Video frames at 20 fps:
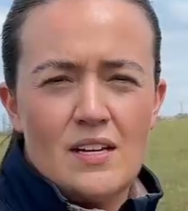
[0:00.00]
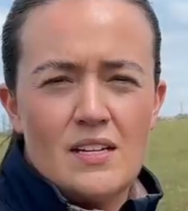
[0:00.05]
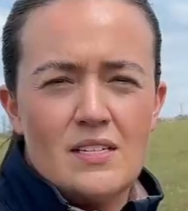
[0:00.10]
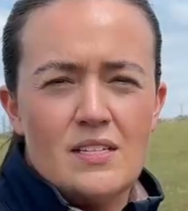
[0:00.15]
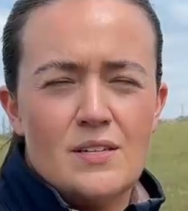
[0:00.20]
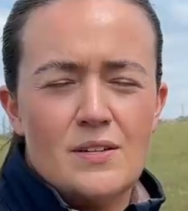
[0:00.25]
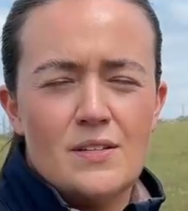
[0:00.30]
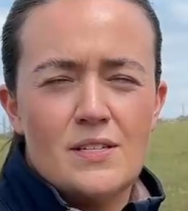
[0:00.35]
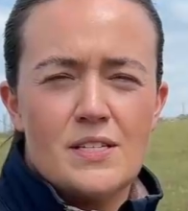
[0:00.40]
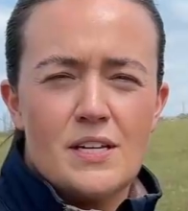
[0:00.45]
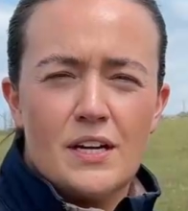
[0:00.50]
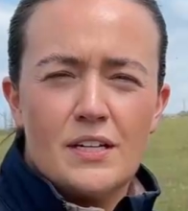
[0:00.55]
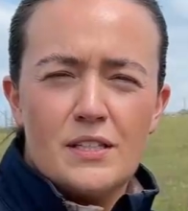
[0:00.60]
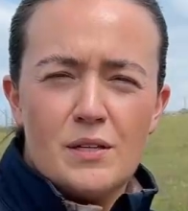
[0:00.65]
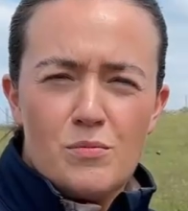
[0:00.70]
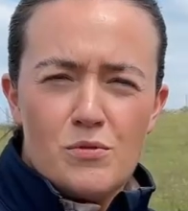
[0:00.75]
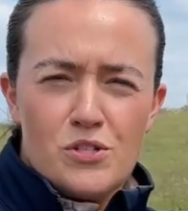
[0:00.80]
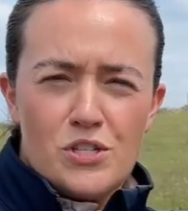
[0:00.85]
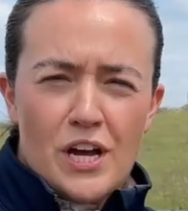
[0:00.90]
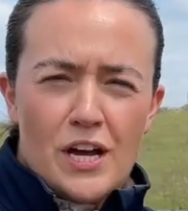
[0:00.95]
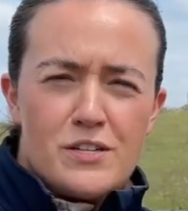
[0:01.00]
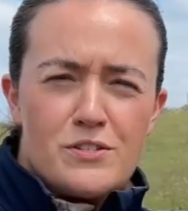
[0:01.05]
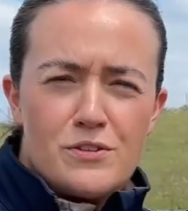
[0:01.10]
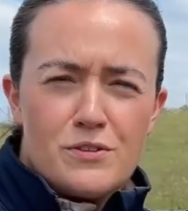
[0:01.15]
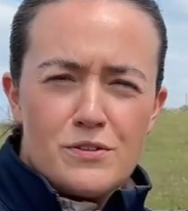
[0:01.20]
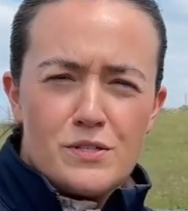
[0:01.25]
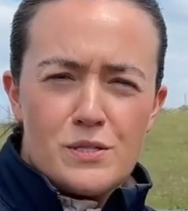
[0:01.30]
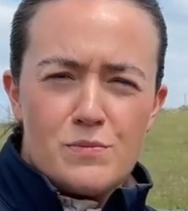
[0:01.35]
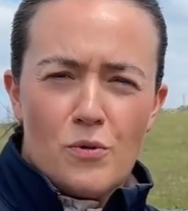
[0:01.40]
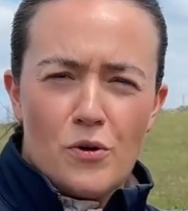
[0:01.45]
To insert the
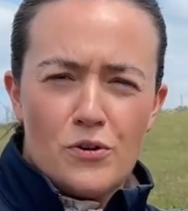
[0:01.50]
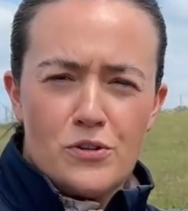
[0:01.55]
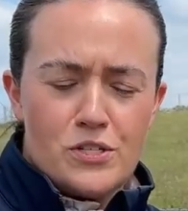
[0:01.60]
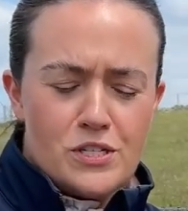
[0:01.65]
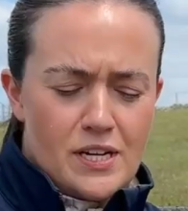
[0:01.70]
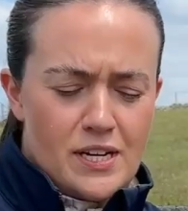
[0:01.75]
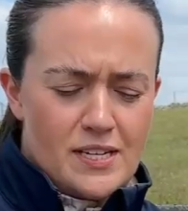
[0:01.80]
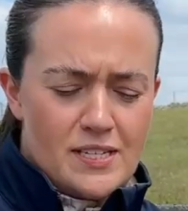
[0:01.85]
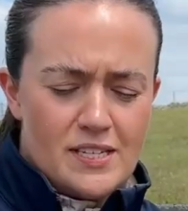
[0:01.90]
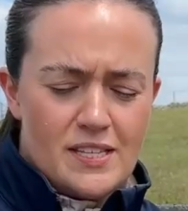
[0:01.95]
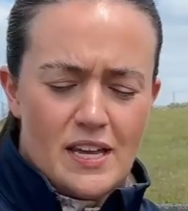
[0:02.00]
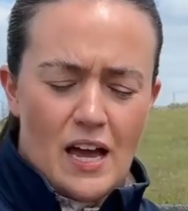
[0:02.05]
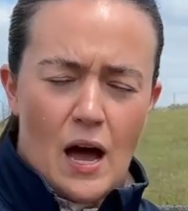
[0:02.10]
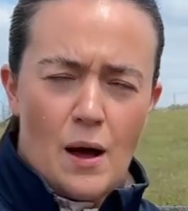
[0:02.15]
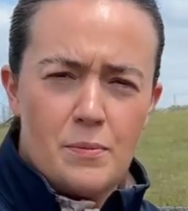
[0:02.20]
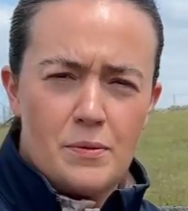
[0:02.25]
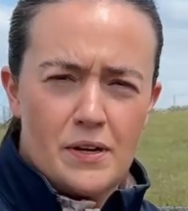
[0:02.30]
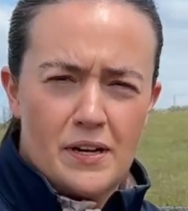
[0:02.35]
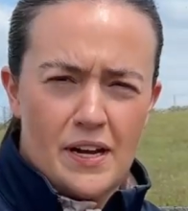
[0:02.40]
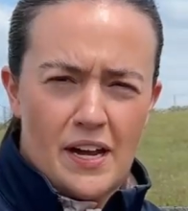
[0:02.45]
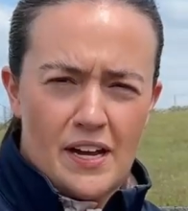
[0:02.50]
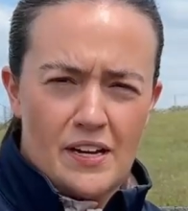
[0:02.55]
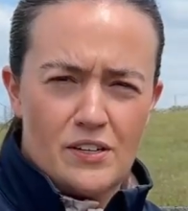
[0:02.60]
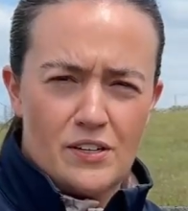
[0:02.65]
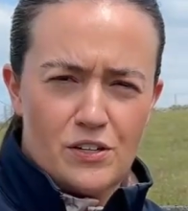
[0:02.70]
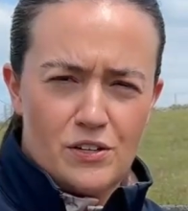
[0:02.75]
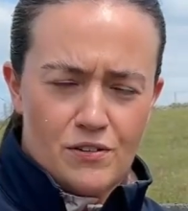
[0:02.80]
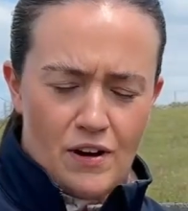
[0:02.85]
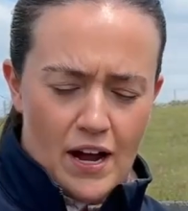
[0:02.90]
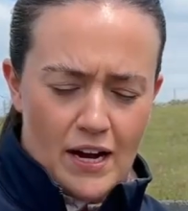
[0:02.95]
progesterone sponge into the applicator
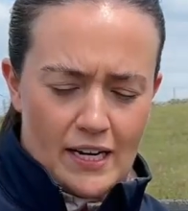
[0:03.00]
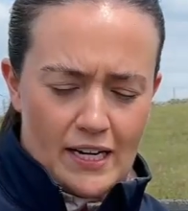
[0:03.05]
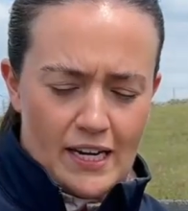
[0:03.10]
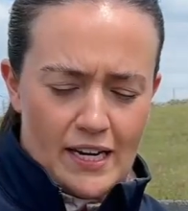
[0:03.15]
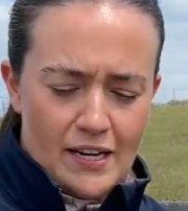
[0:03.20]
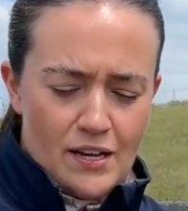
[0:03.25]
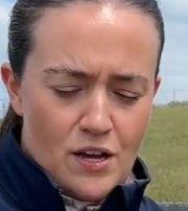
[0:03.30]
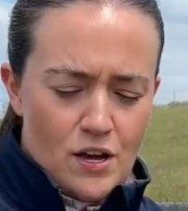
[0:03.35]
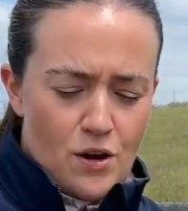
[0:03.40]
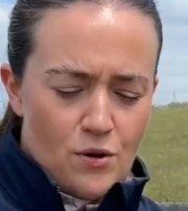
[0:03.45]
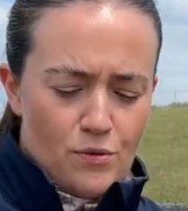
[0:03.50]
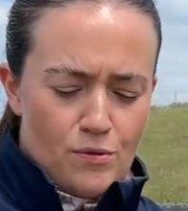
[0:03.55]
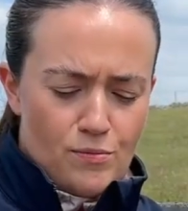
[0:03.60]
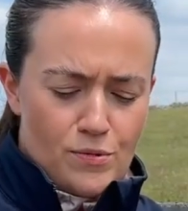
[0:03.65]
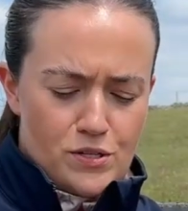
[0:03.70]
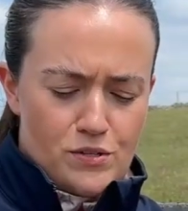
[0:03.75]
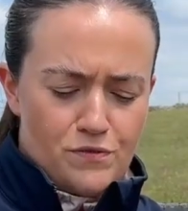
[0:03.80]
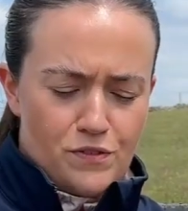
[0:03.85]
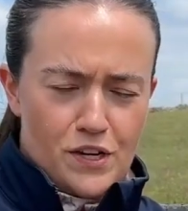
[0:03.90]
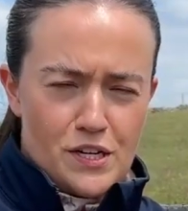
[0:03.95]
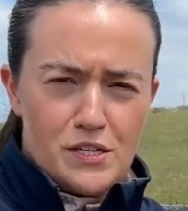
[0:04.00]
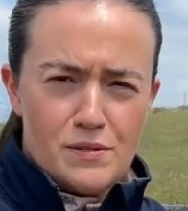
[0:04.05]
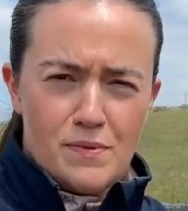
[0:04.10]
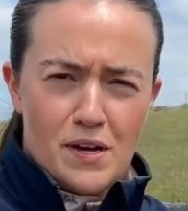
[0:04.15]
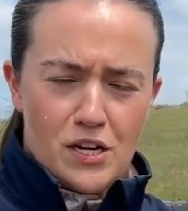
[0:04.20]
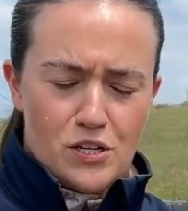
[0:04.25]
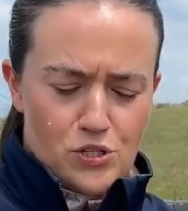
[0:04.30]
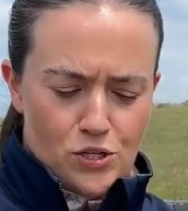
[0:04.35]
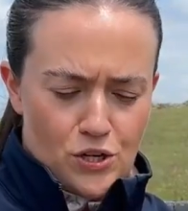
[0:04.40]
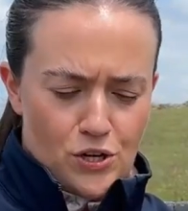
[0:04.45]
correctly, we must first
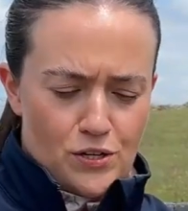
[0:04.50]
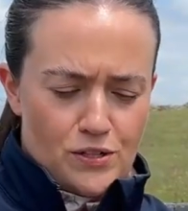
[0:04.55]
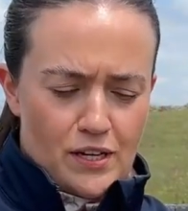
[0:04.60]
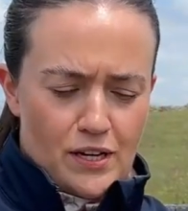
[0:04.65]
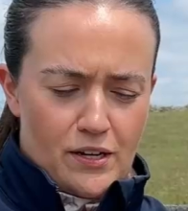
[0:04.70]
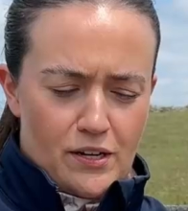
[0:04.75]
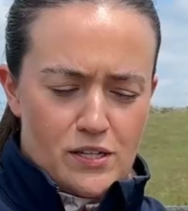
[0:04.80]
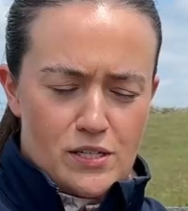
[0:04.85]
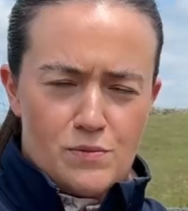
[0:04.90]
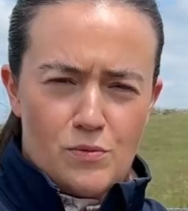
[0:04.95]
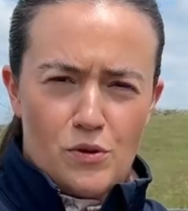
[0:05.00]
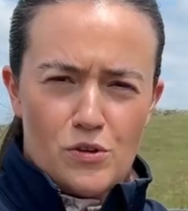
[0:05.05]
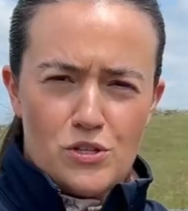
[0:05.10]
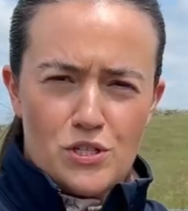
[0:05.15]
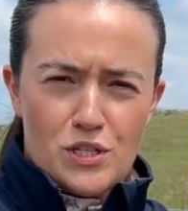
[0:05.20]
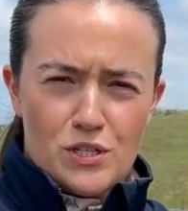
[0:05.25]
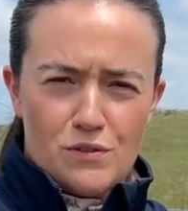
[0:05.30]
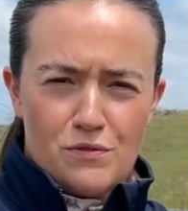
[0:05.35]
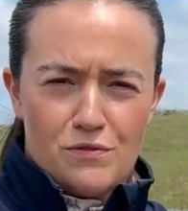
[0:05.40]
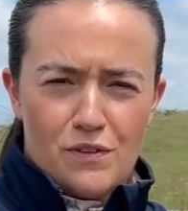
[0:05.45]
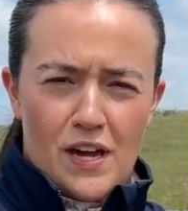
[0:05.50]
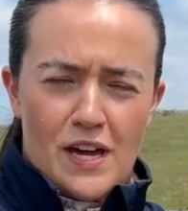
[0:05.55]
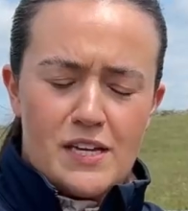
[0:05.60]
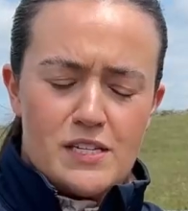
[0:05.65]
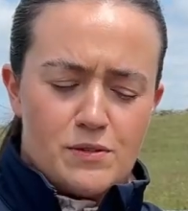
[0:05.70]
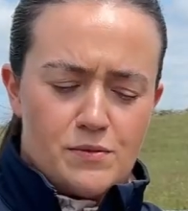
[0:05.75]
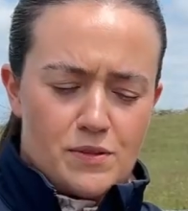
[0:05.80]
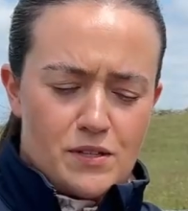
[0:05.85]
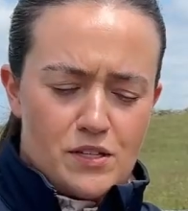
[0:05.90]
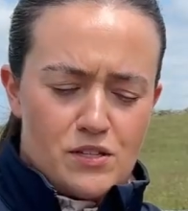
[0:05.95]
make sure that our sponge is
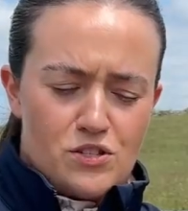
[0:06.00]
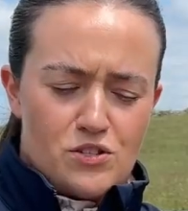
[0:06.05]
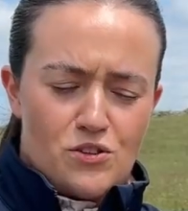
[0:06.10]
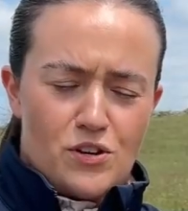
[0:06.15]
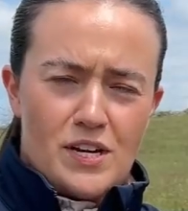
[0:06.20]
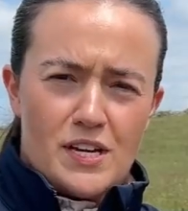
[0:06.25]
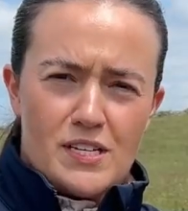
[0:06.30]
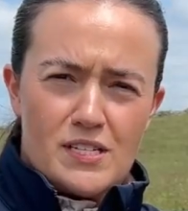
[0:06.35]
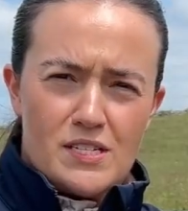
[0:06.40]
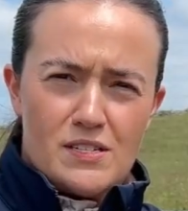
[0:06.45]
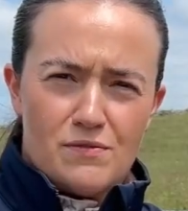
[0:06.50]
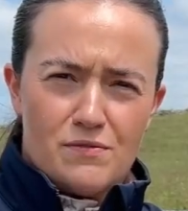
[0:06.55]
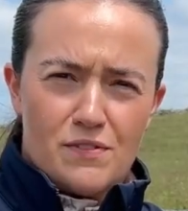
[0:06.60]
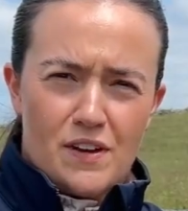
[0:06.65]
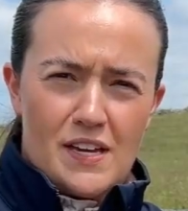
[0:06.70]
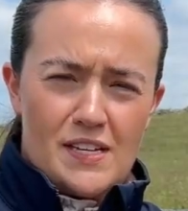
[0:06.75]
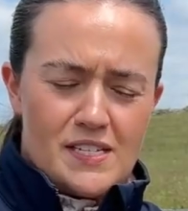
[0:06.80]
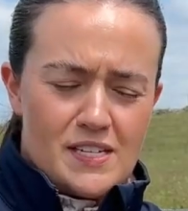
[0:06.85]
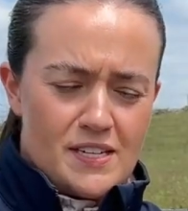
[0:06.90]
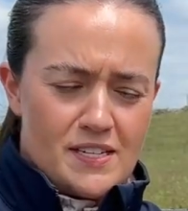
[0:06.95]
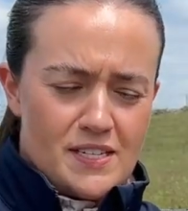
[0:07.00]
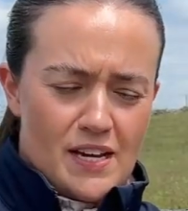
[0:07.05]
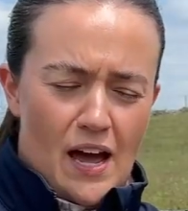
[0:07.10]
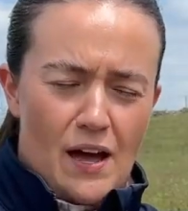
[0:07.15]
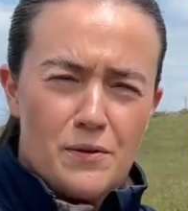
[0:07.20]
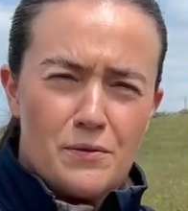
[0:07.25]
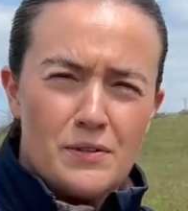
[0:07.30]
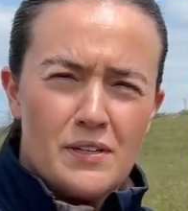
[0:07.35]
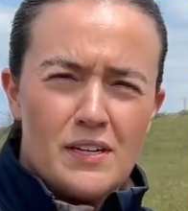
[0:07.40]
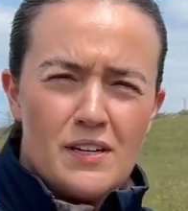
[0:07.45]
faced with the strings facing down.